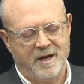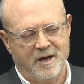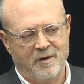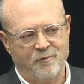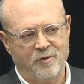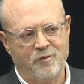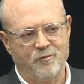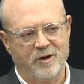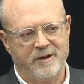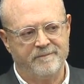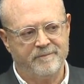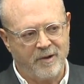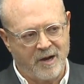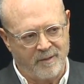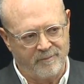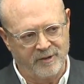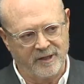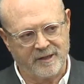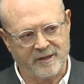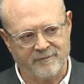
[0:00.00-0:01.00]
Uh, we went
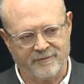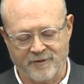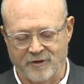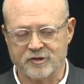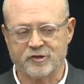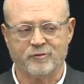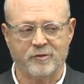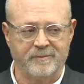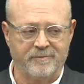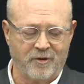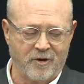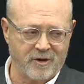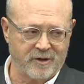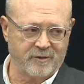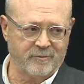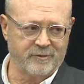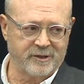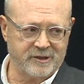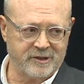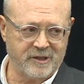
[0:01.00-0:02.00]
public. First, we
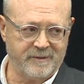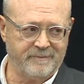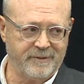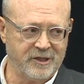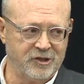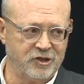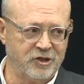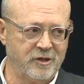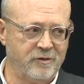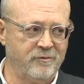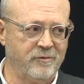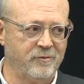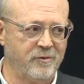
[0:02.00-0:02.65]
partnered with TPG.